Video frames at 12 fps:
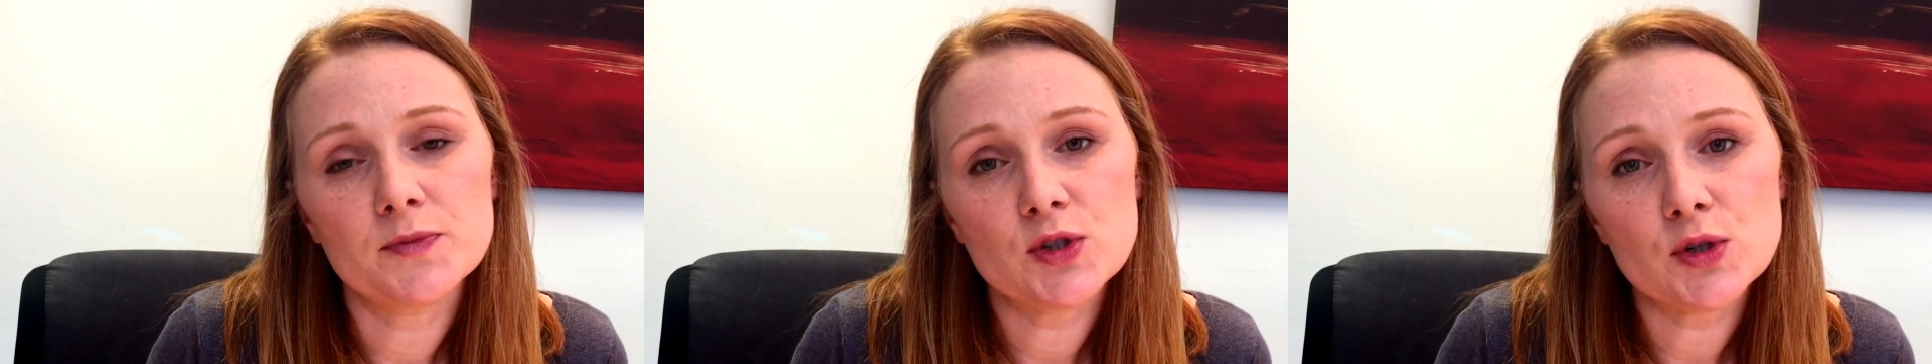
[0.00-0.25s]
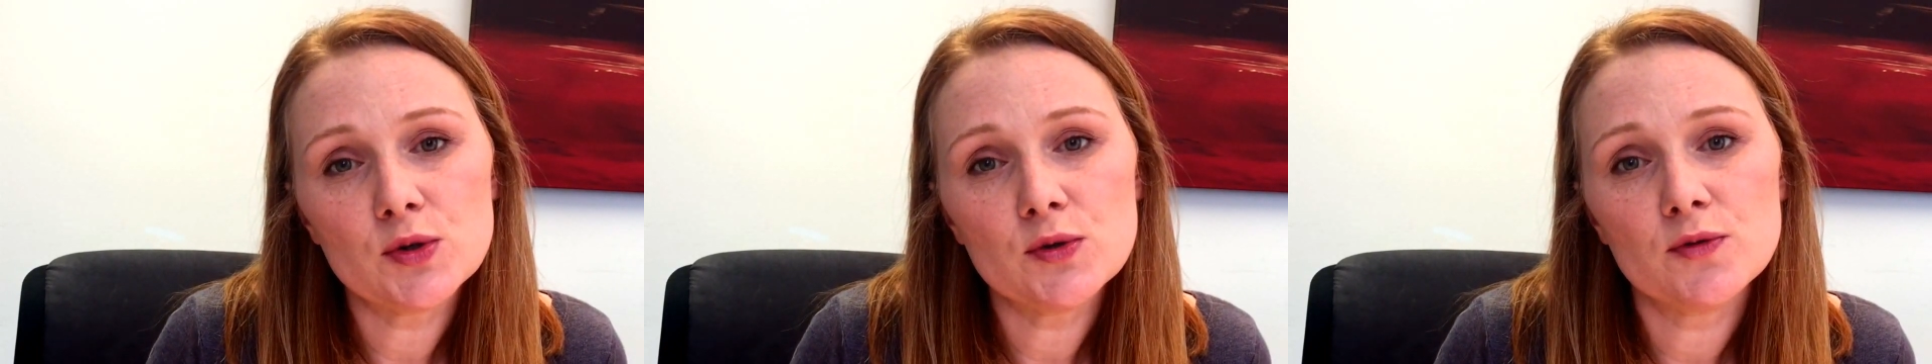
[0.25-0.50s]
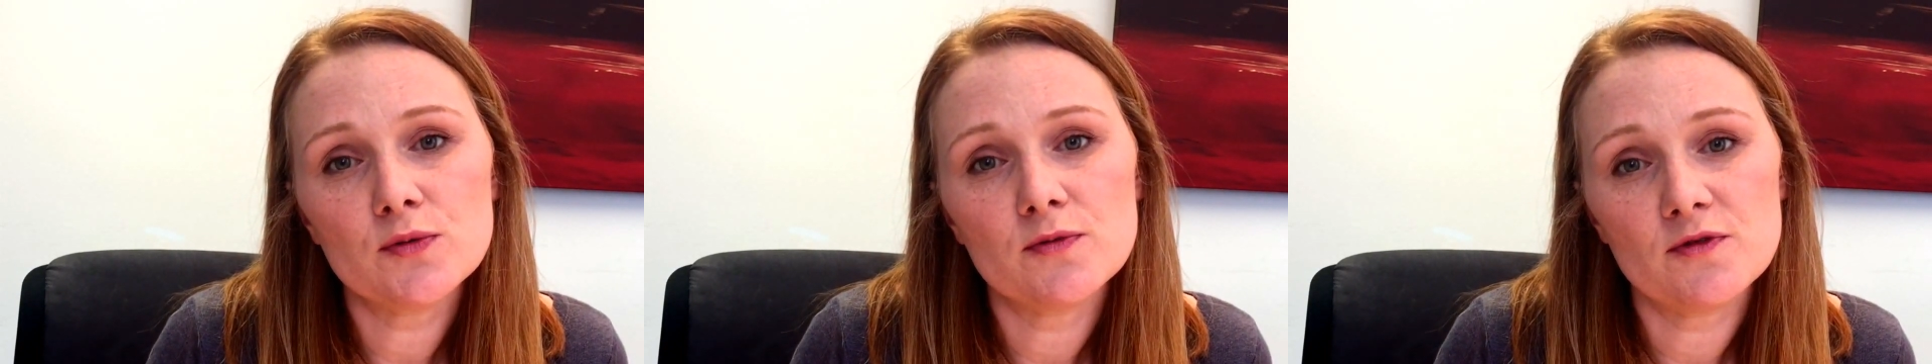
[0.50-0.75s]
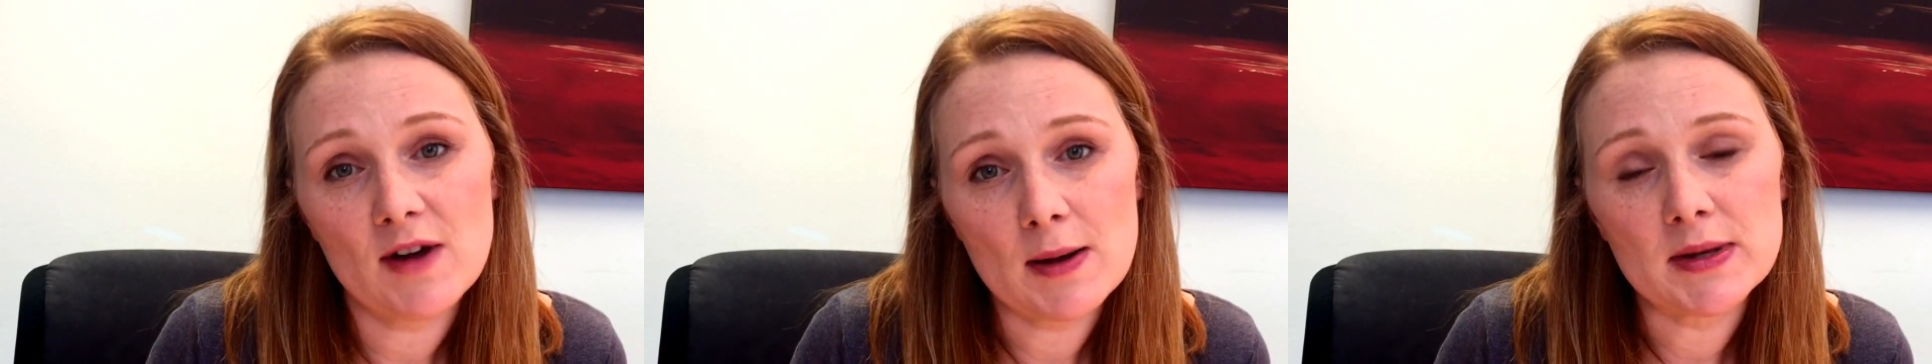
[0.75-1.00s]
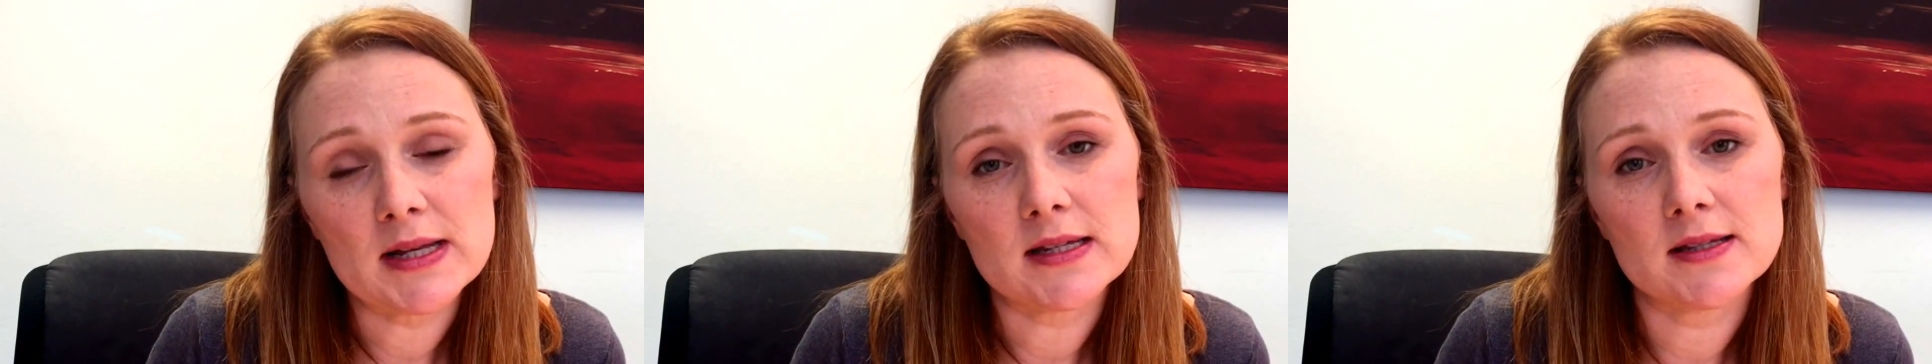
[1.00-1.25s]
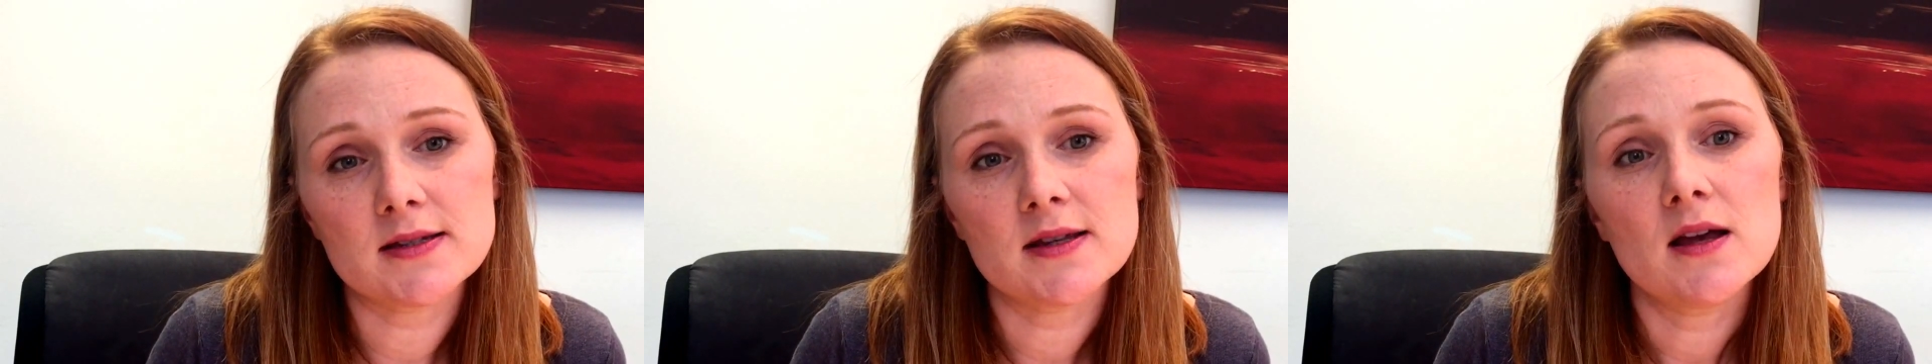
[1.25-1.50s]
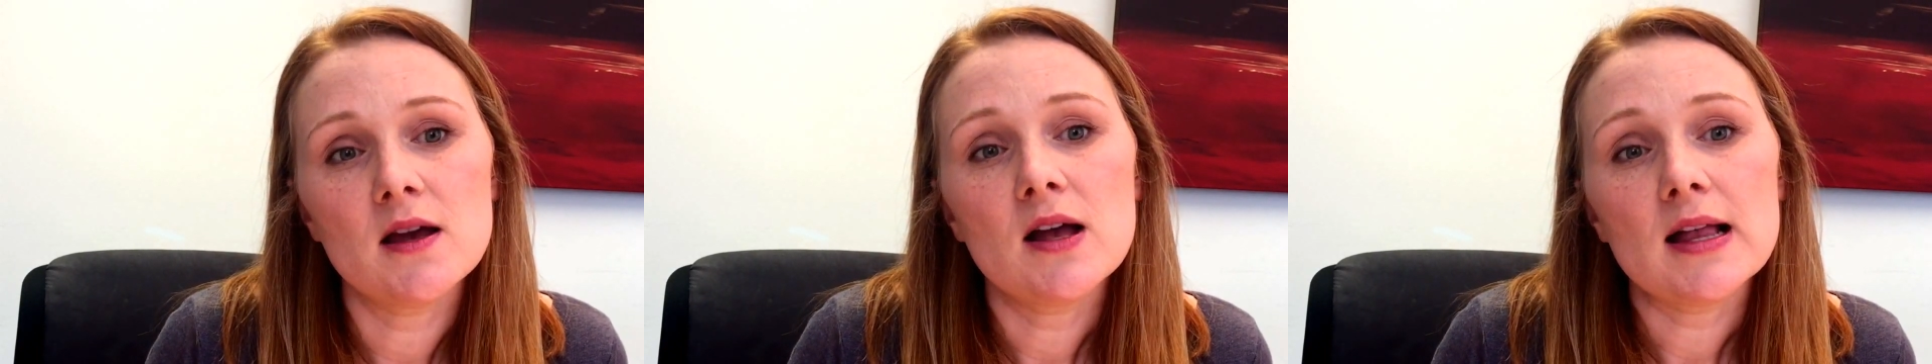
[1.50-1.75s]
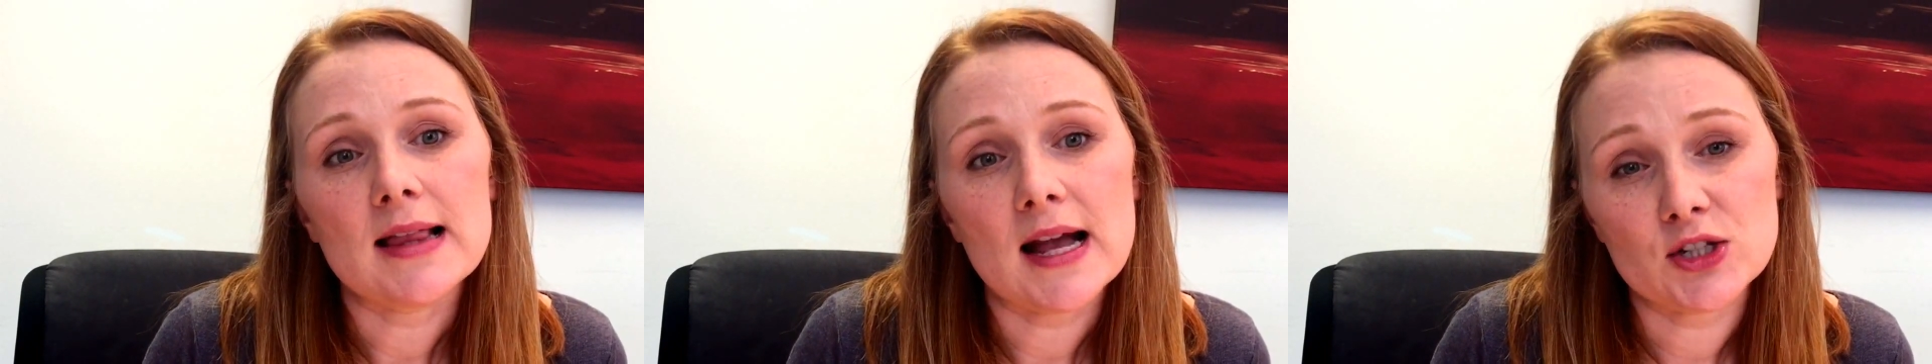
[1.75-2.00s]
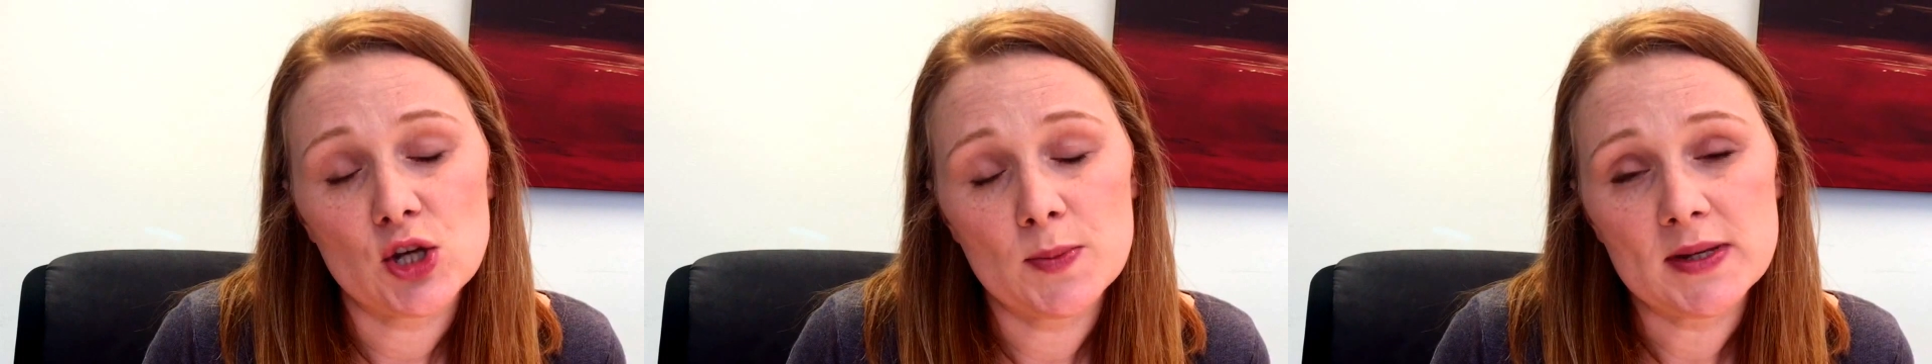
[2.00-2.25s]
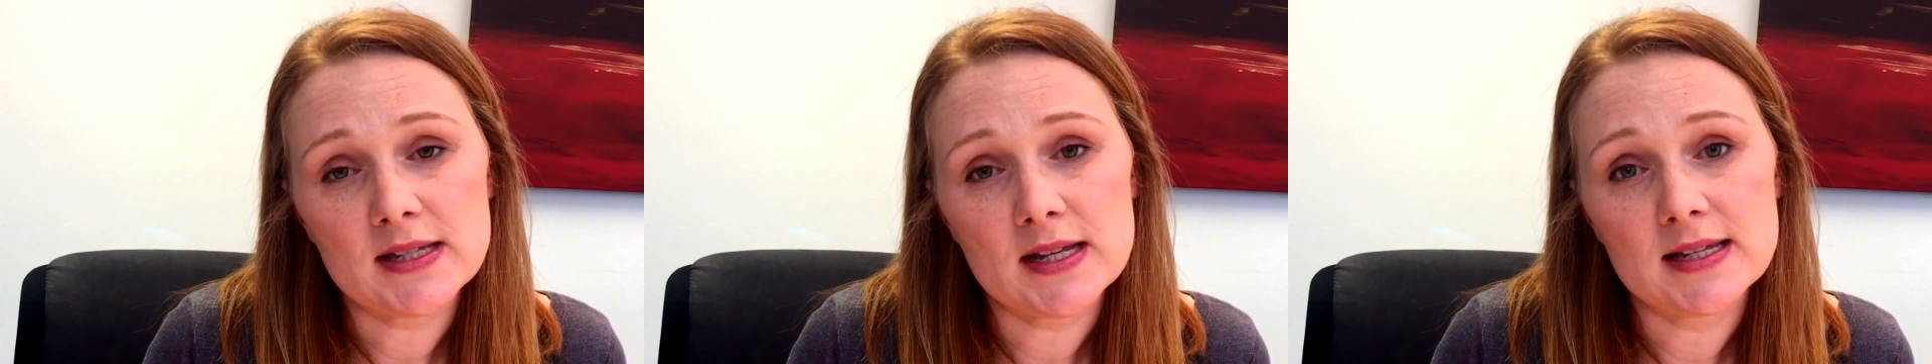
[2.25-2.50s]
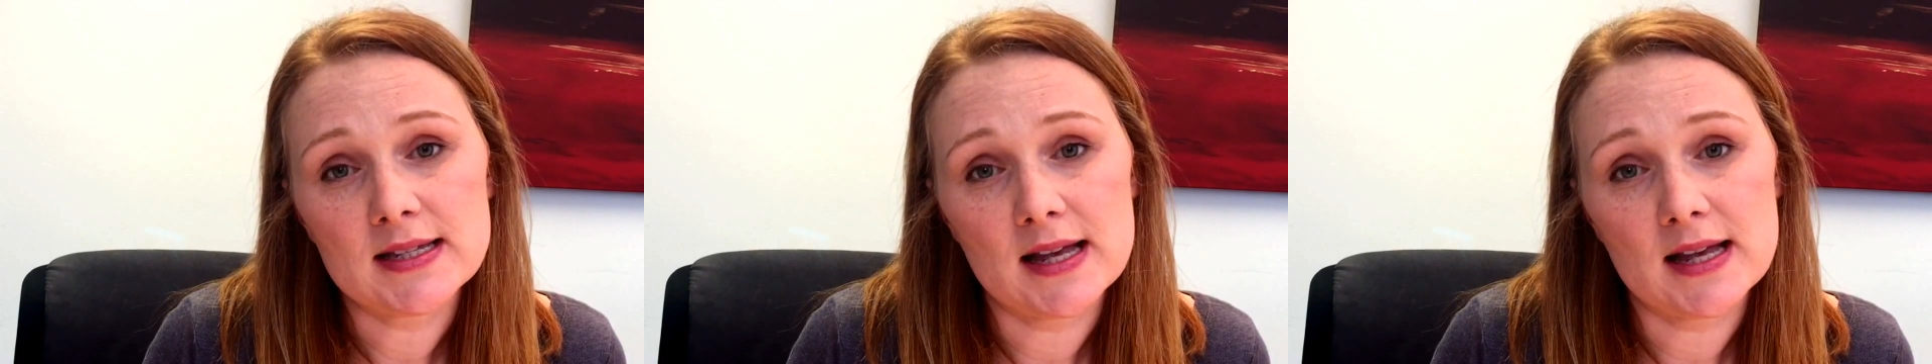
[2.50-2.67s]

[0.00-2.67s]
two families, Lactobacillus